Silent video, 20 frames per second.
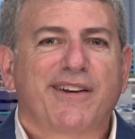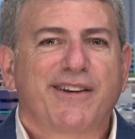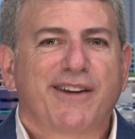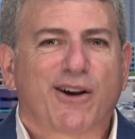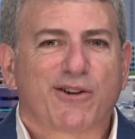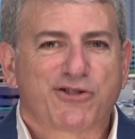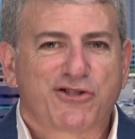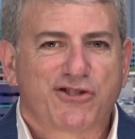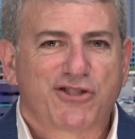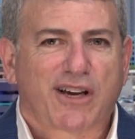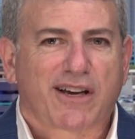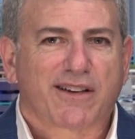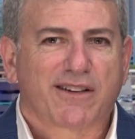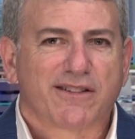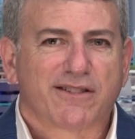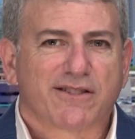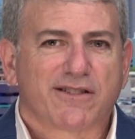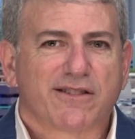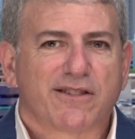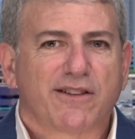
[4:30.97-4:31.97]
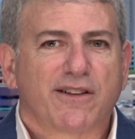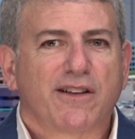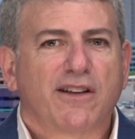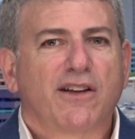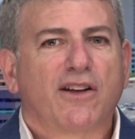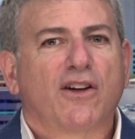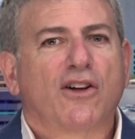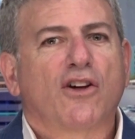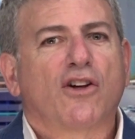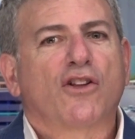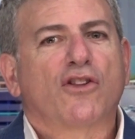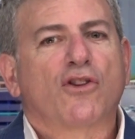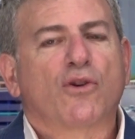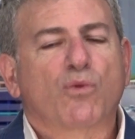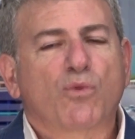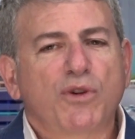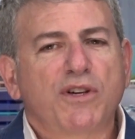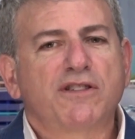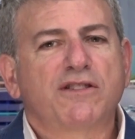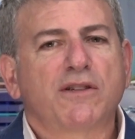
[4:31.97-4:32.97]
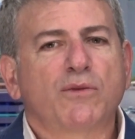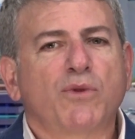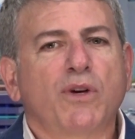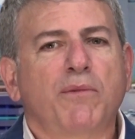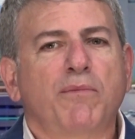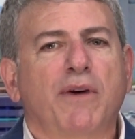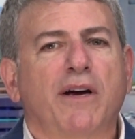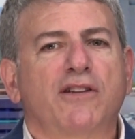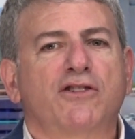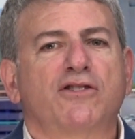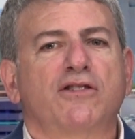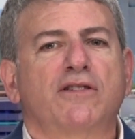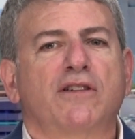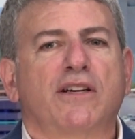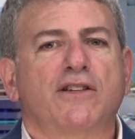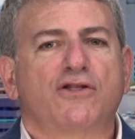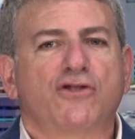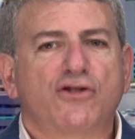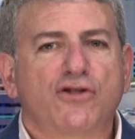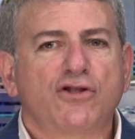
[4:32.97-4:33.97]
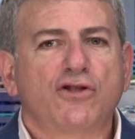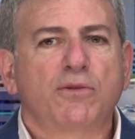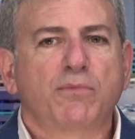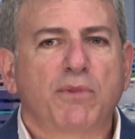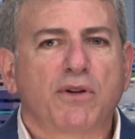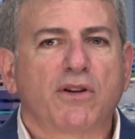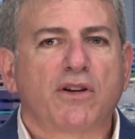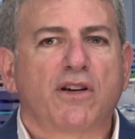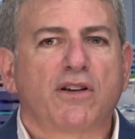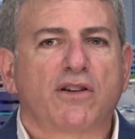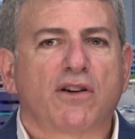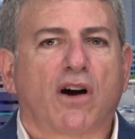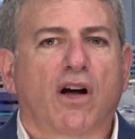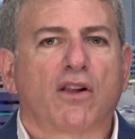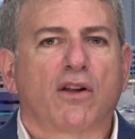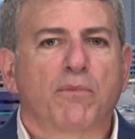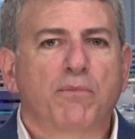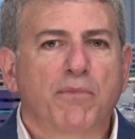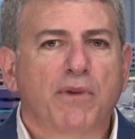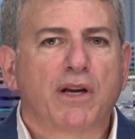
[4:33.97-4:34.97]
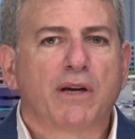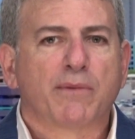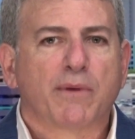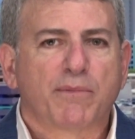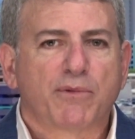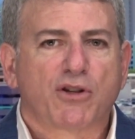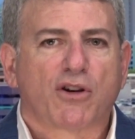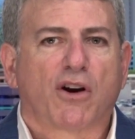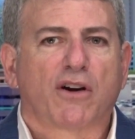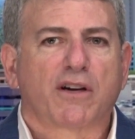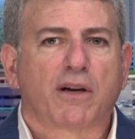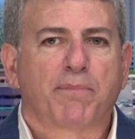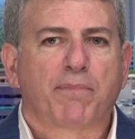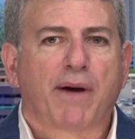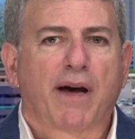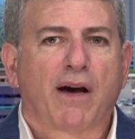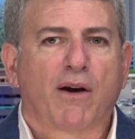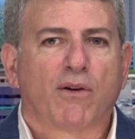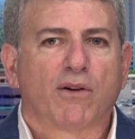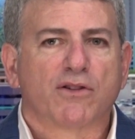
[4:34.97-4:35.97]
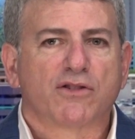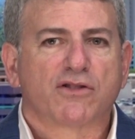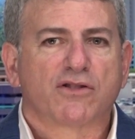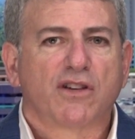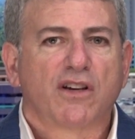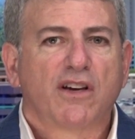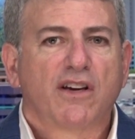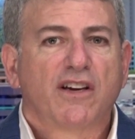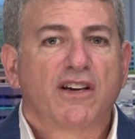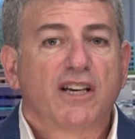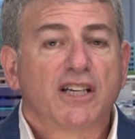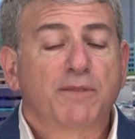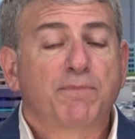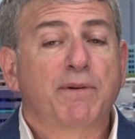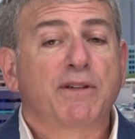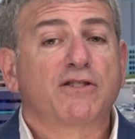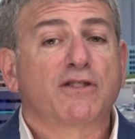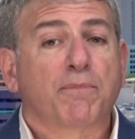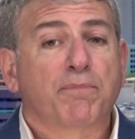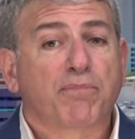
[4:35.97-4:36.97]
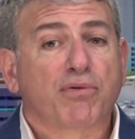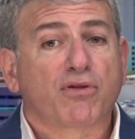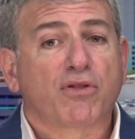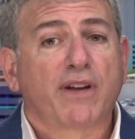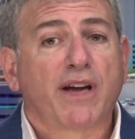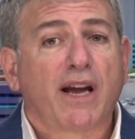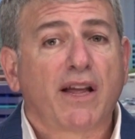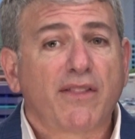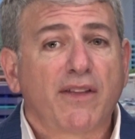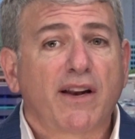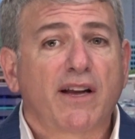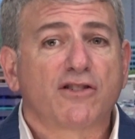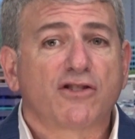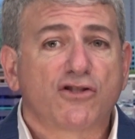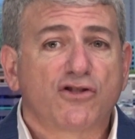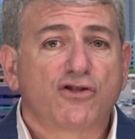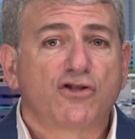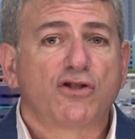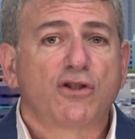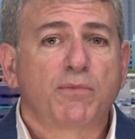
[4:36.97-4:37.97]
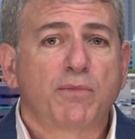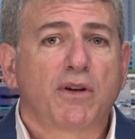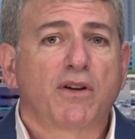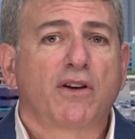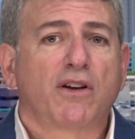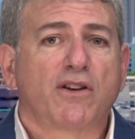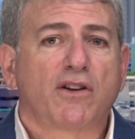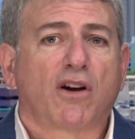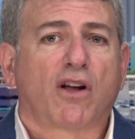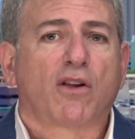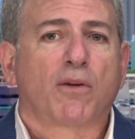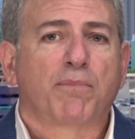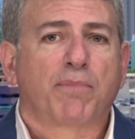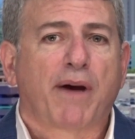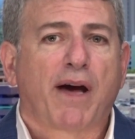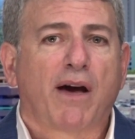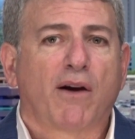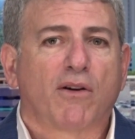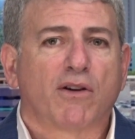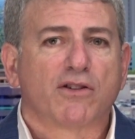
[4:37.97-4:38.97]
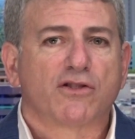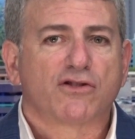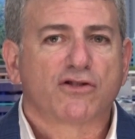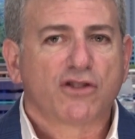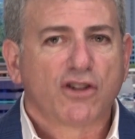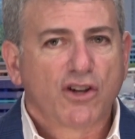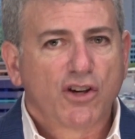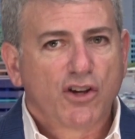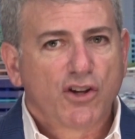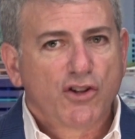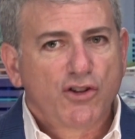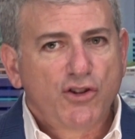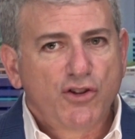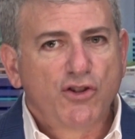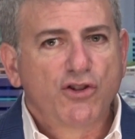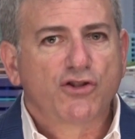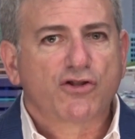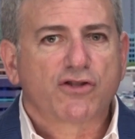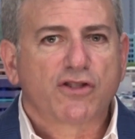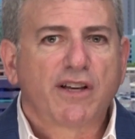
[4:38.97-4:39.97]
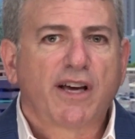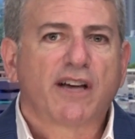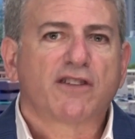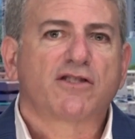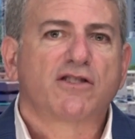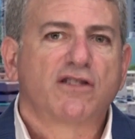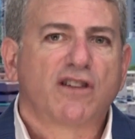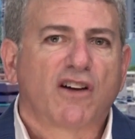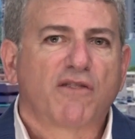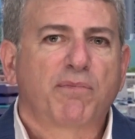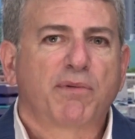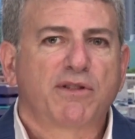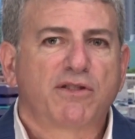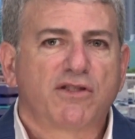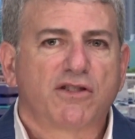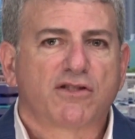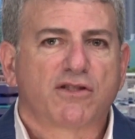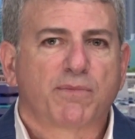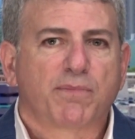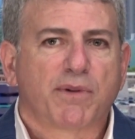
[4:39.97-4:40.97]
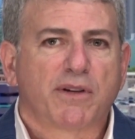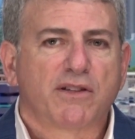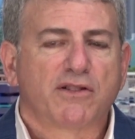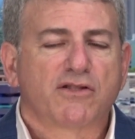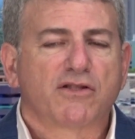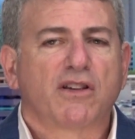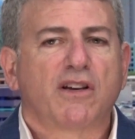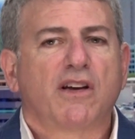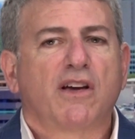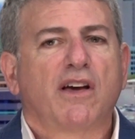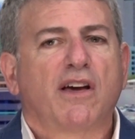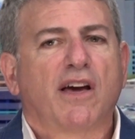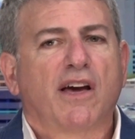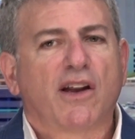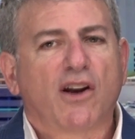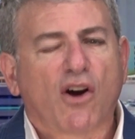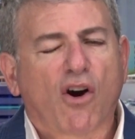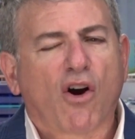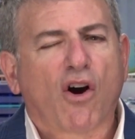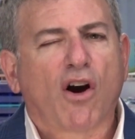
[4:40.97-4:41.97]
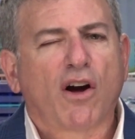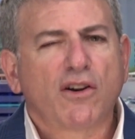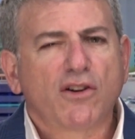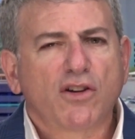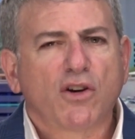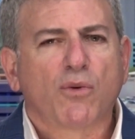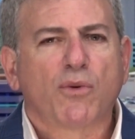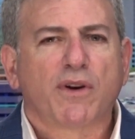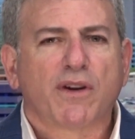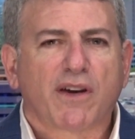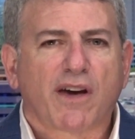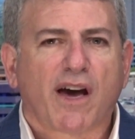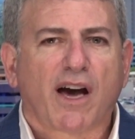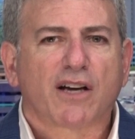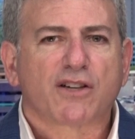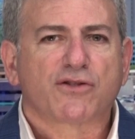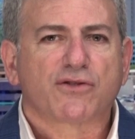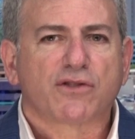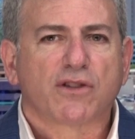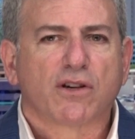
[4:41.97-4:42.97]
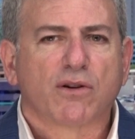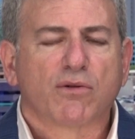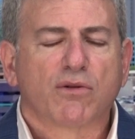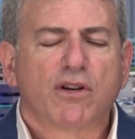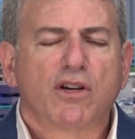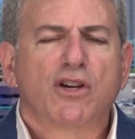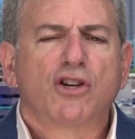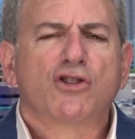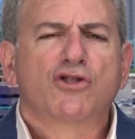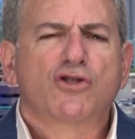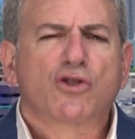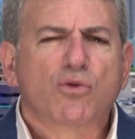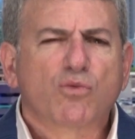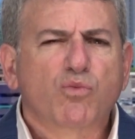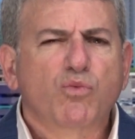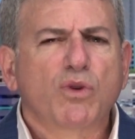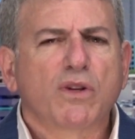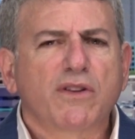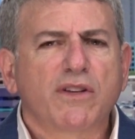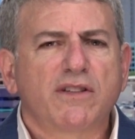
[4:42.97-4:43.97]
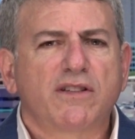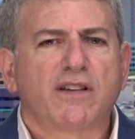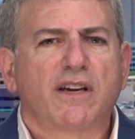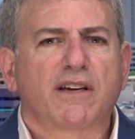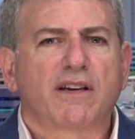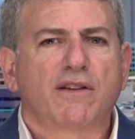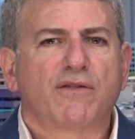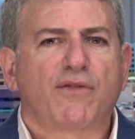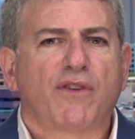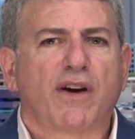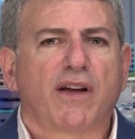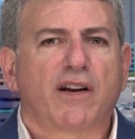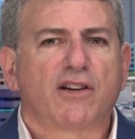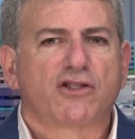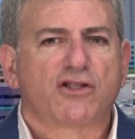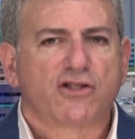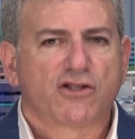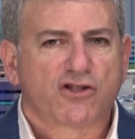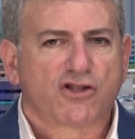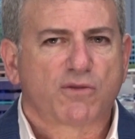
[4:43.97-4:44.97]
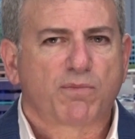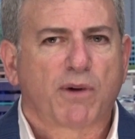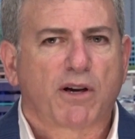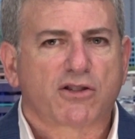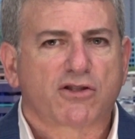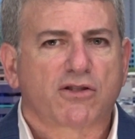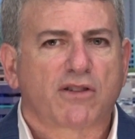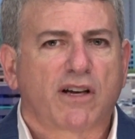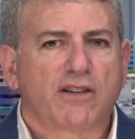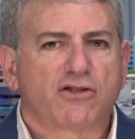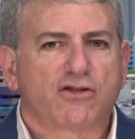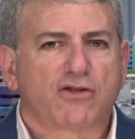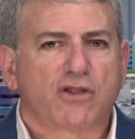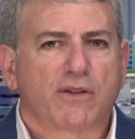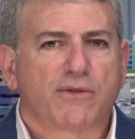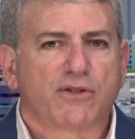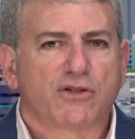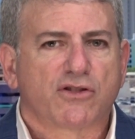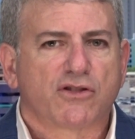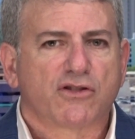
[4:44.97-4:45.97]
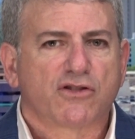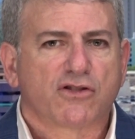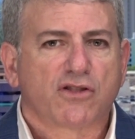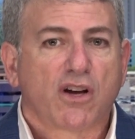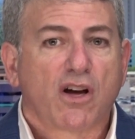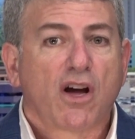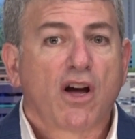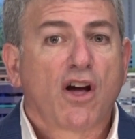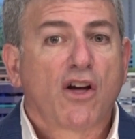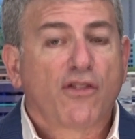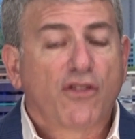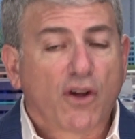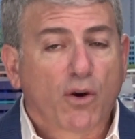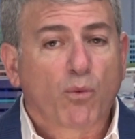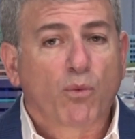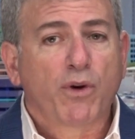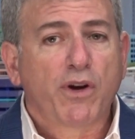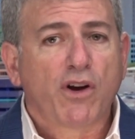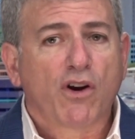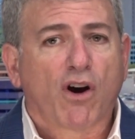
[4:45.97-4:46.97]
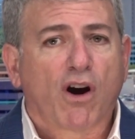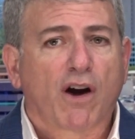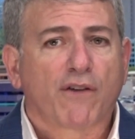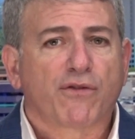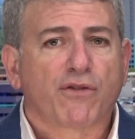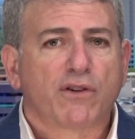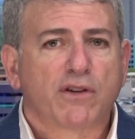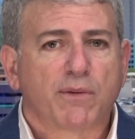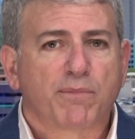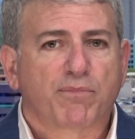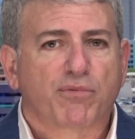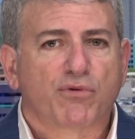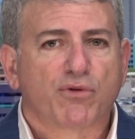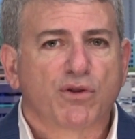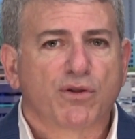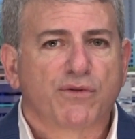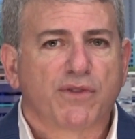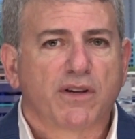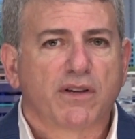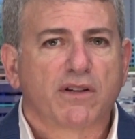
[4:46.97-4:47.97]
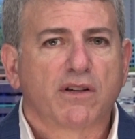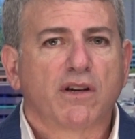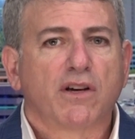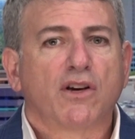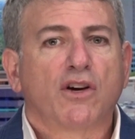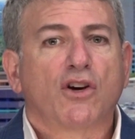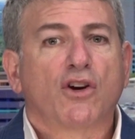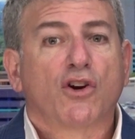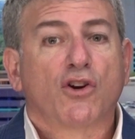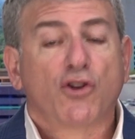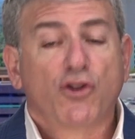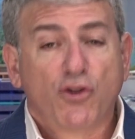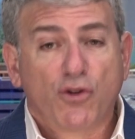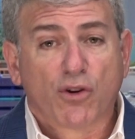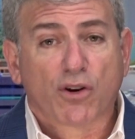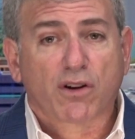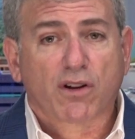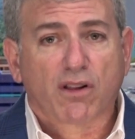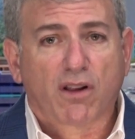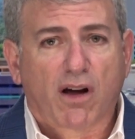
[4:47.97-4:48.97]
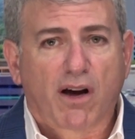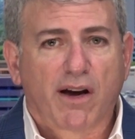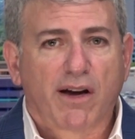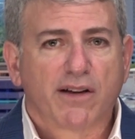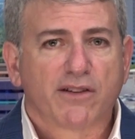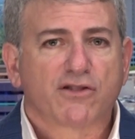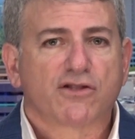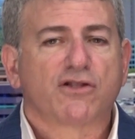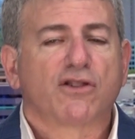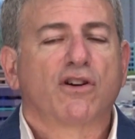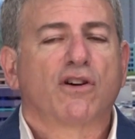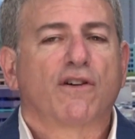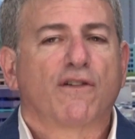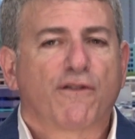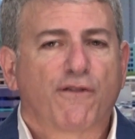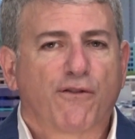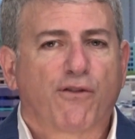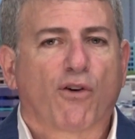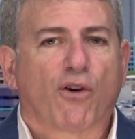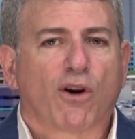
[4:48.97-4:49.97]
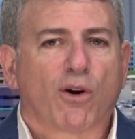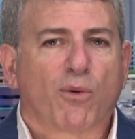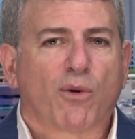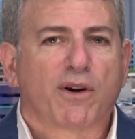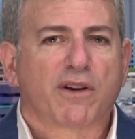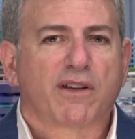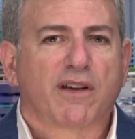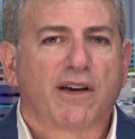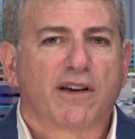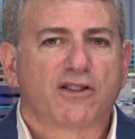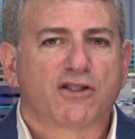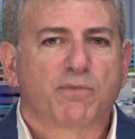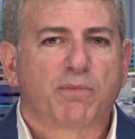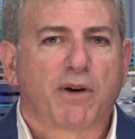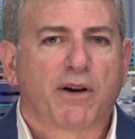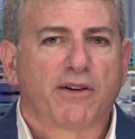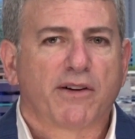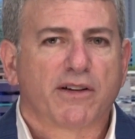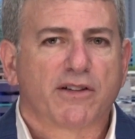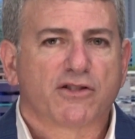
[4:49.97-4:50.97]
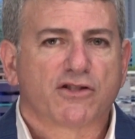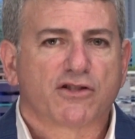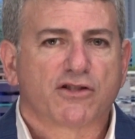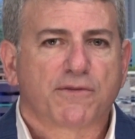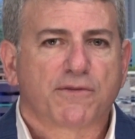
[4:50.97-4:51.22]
Now, second, the reason we mentioned a $2 million minimum target balance is because a plan that has a $2 million balance usually has enough participants and ongoing cash flow to really take advantage of the specialized services that we offer in improving your clients' 401k experience.